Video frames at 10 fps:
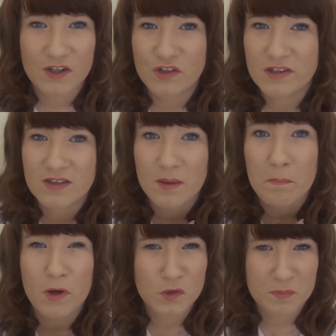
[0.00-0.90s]
and she's
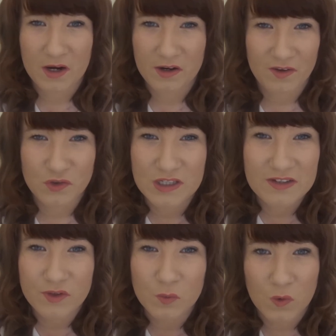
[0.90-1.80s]
much better now. She
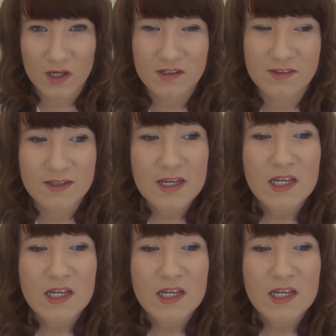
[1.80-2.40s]
even works,